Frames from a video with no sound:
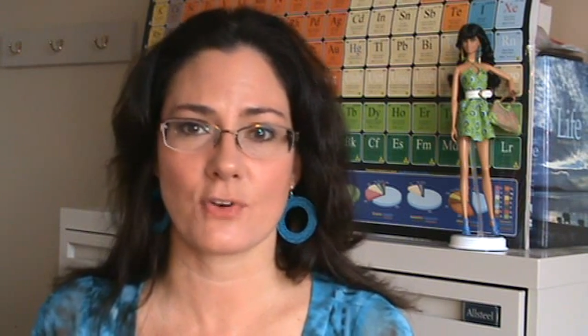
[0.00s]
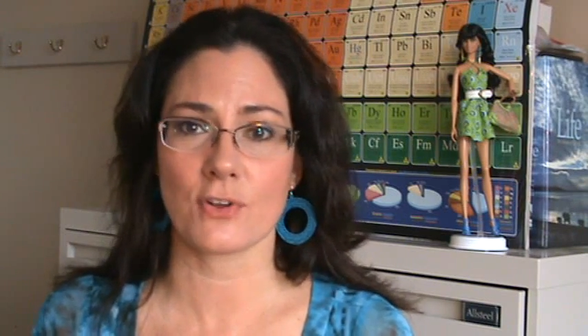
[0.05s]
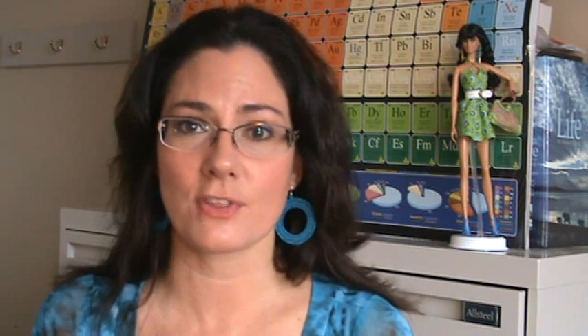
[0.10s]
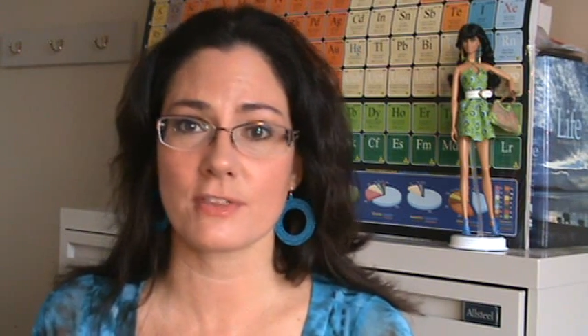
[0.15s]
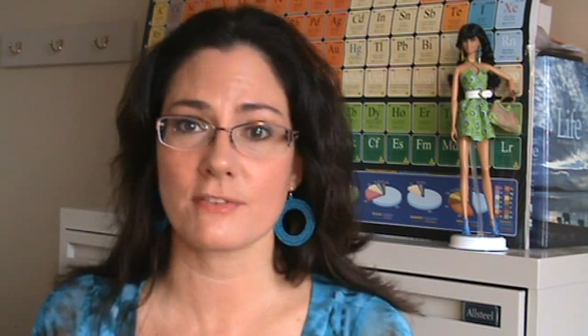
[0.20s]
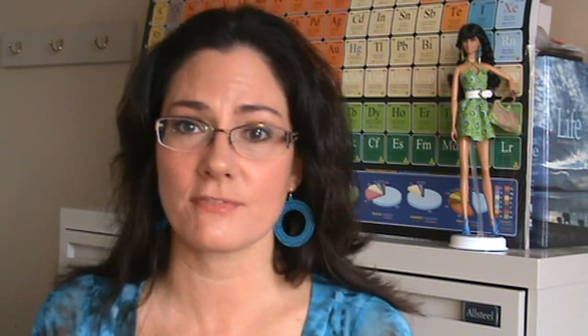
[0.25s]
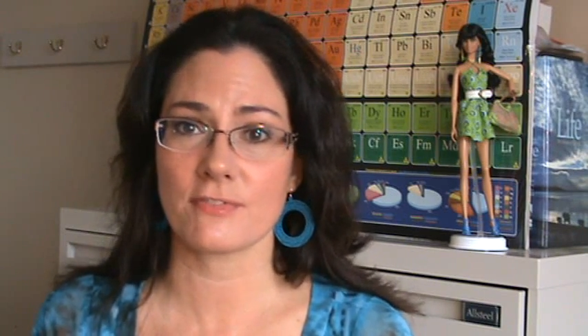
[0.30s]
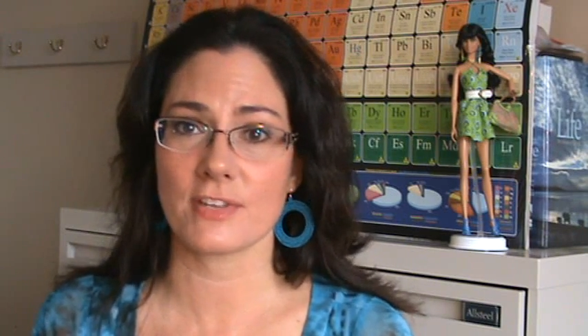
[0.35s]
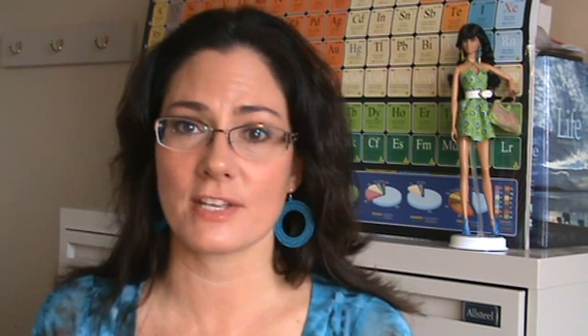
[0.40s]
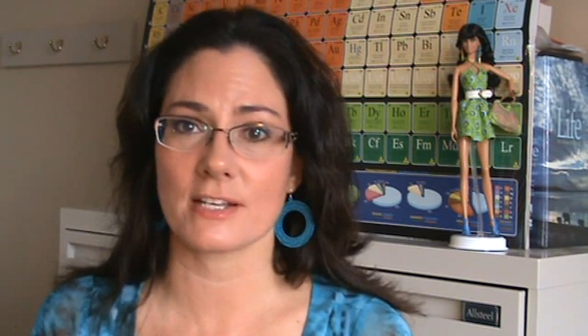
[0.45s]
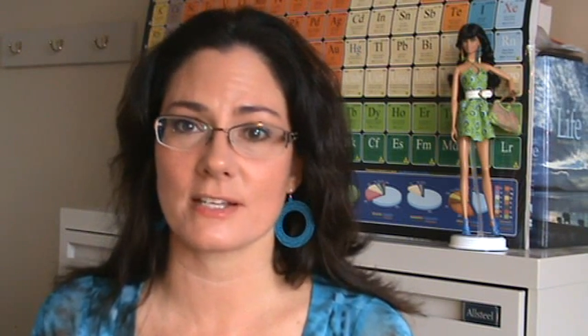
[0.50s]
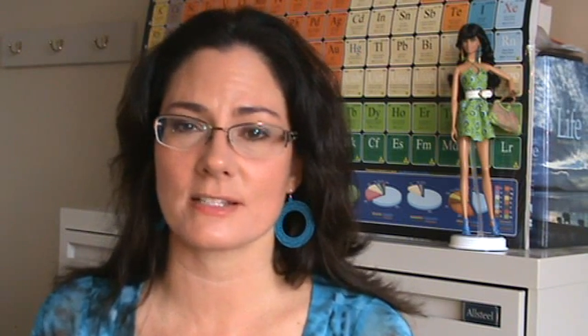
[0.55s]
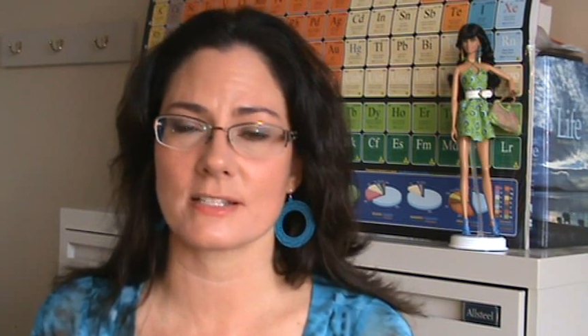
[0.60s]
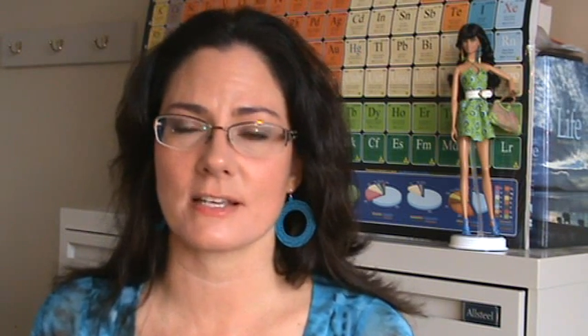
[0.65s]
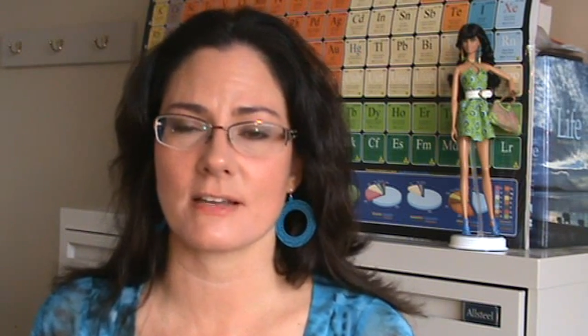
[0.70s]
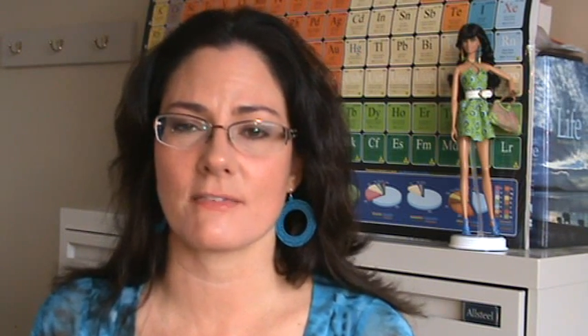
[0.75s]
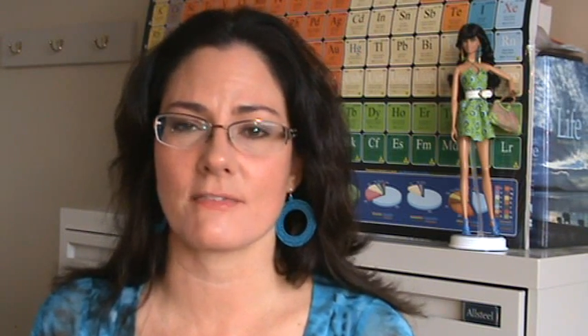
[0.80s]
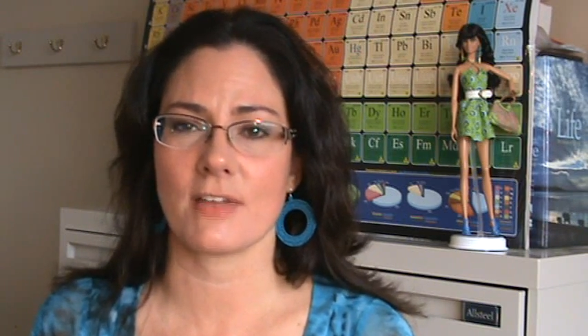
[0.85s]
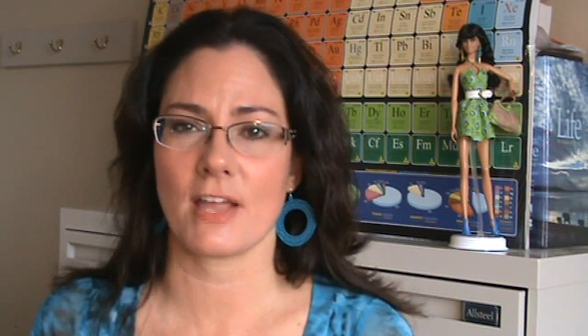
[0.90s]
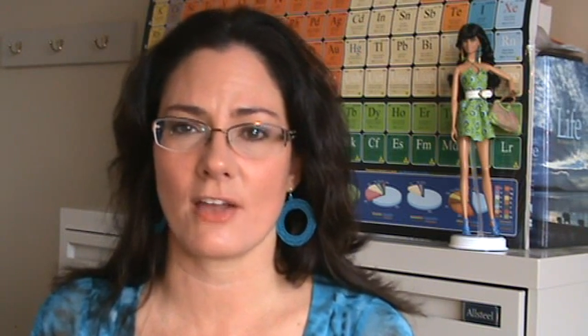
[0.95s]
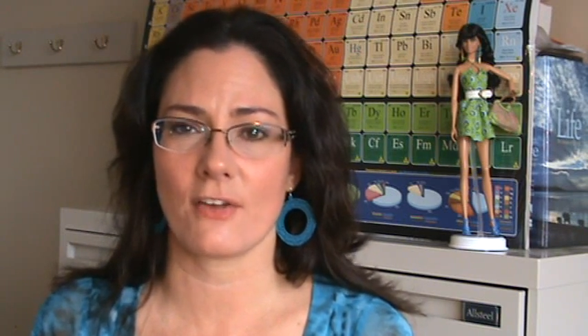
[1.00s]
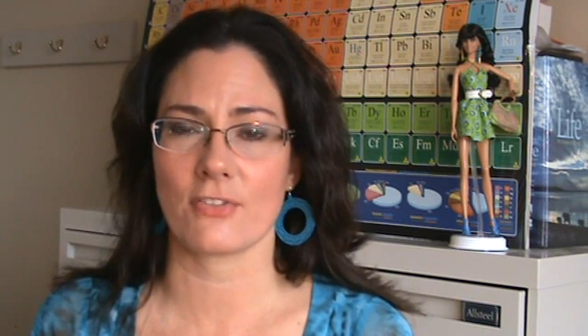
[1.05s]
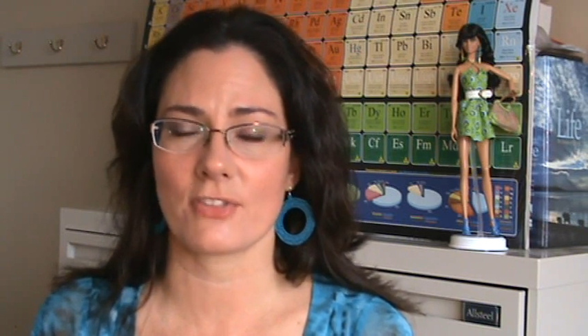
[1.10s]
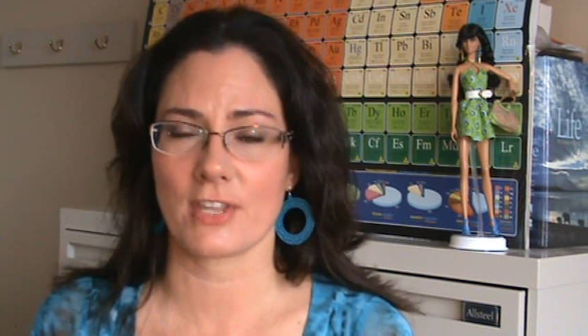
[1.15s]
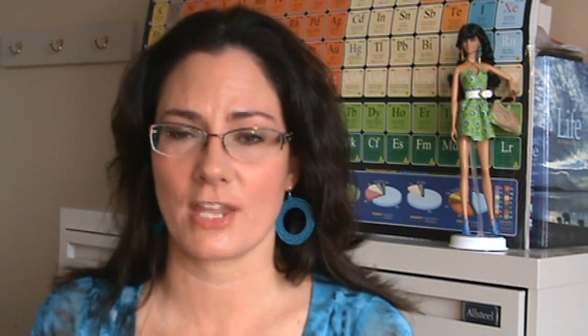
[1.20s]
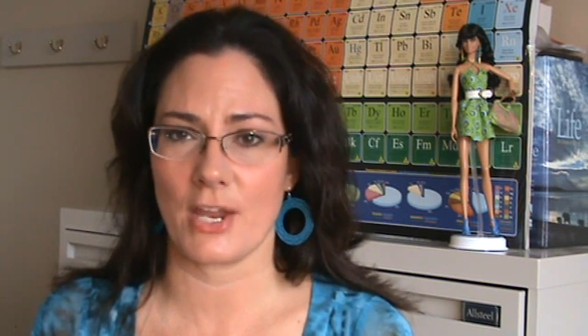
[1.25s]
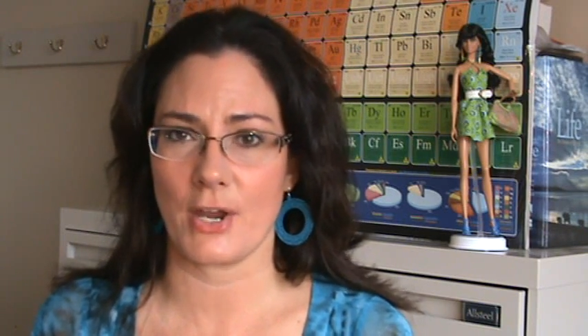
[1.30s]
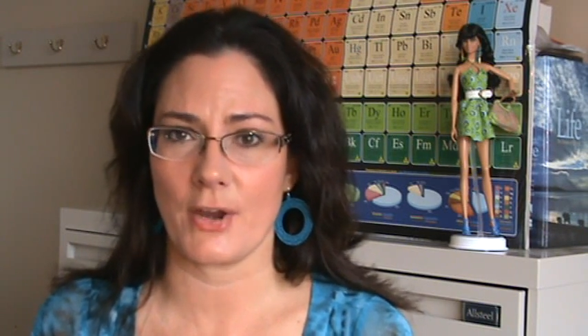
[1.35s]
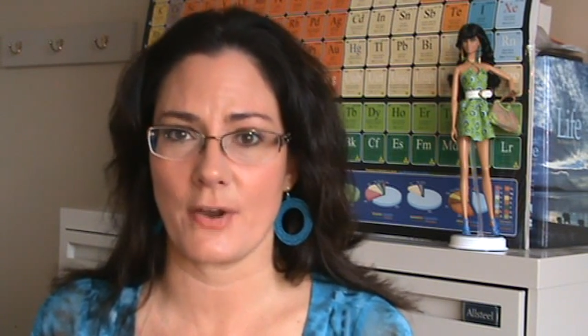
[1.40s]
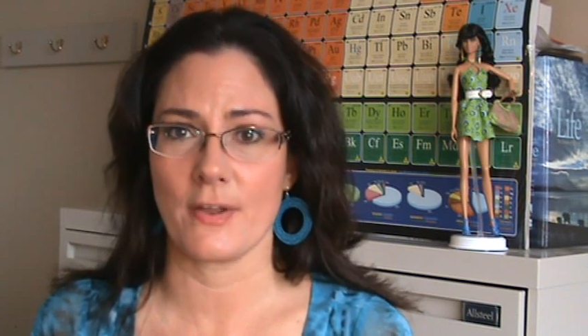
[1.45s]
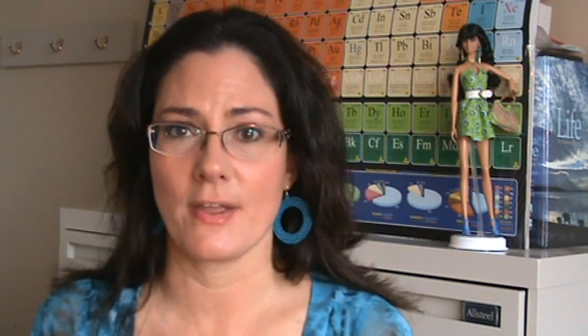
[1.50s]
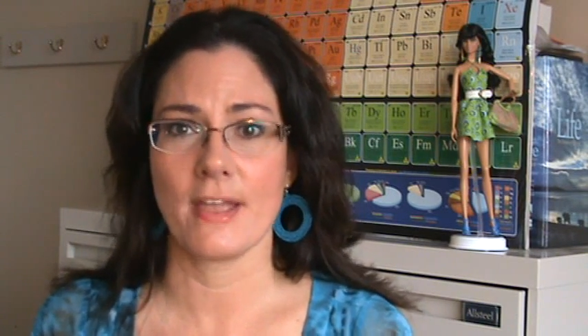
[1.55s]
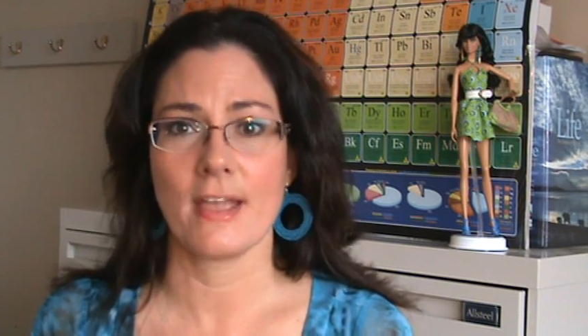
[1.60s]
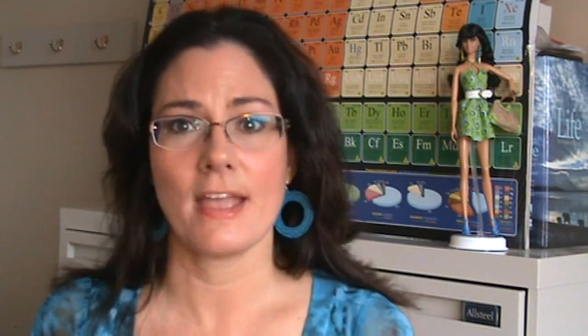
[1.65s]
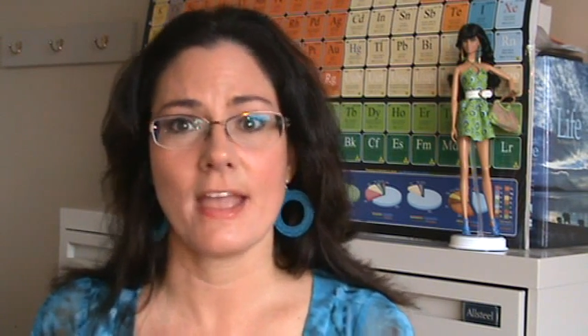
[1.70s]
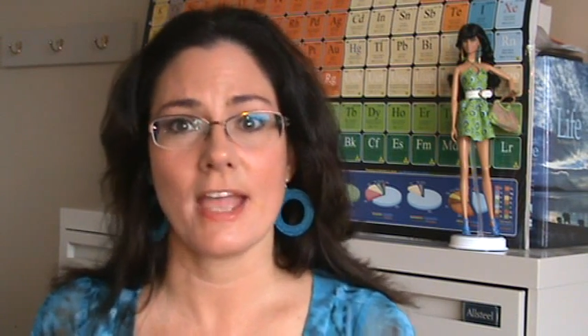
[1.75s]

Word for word: for the field of healthcare